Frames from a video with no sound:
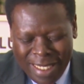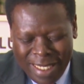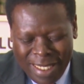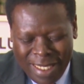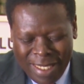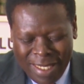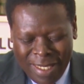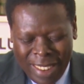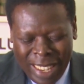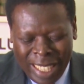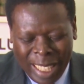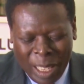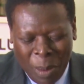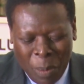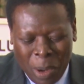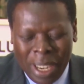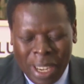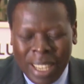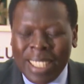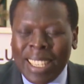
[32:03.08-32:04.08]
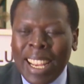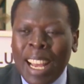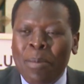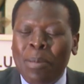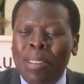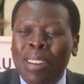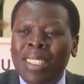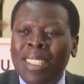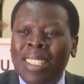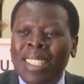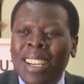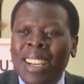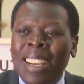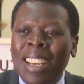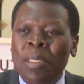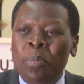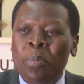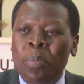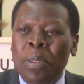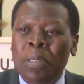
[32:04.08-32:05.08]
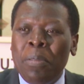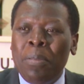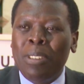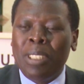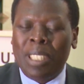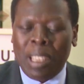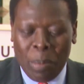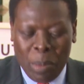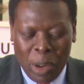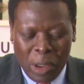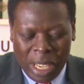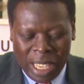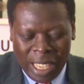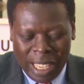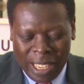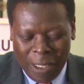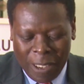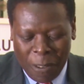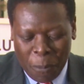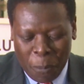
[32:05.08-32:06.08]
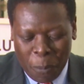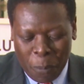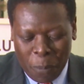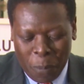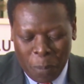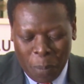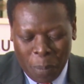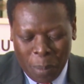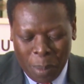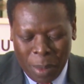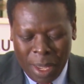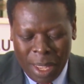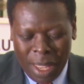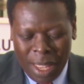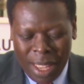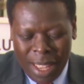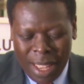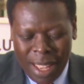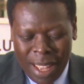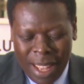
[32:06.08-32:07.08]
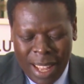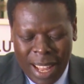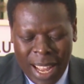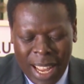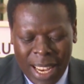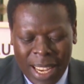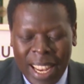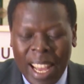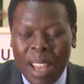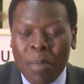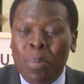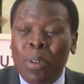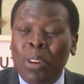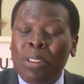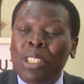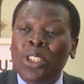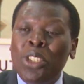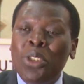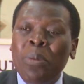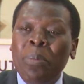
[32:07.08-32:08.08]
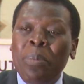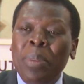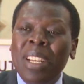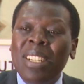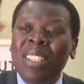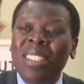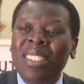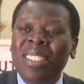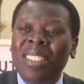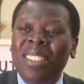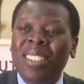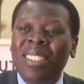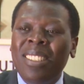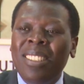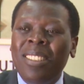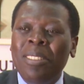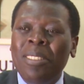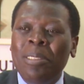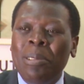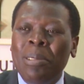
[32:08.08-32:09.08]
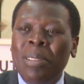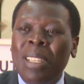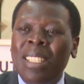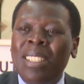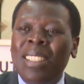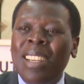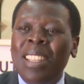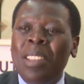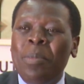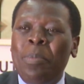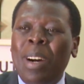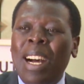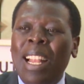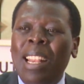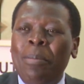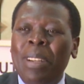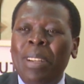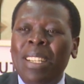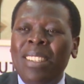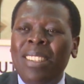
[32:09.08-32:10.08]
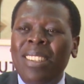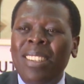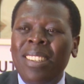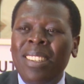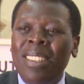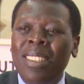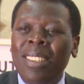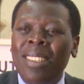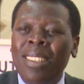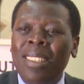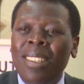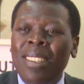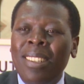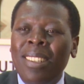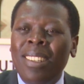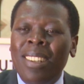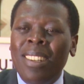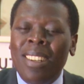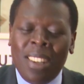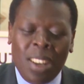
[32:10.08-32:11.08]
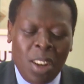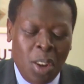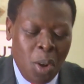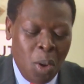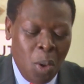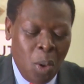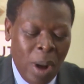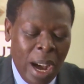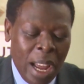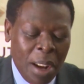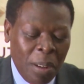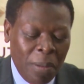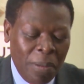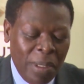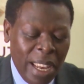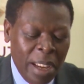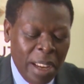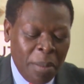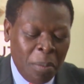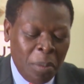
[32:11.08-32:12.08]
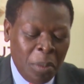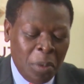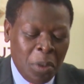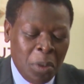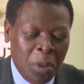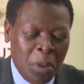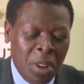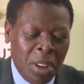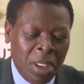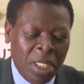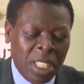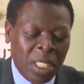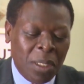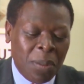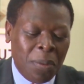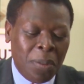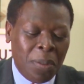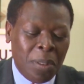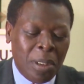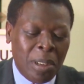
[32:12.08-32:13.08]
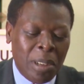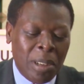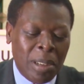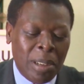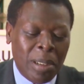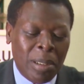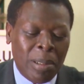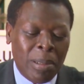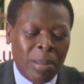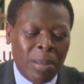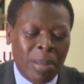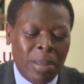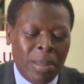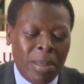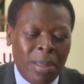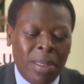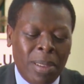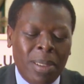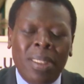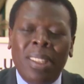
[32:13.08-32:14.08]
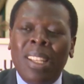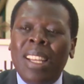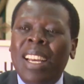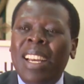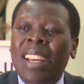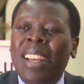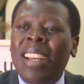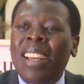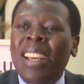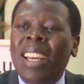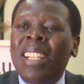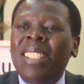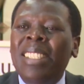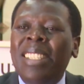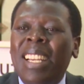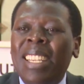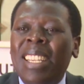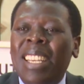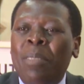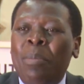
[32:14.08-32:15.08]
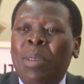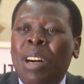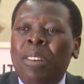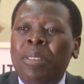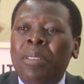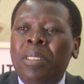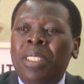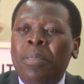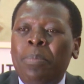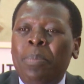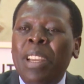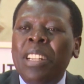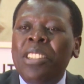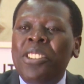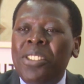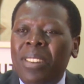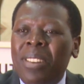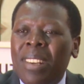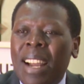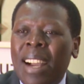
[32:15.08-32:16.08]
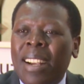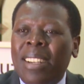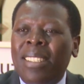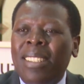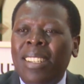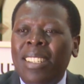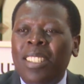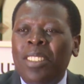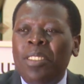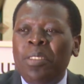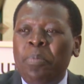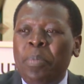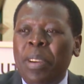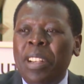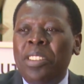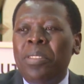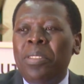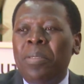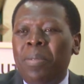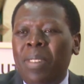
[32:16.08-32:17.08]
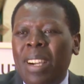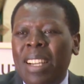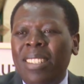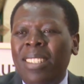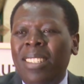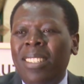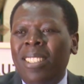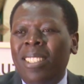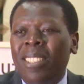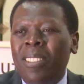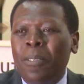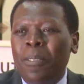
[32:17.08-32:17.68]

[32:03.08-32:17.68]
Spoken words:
Once upon a time I was MP for Saboti, and I brought 2 bills to the 10th Parliament. One of them was for the elderly, about pension, access to pension funds,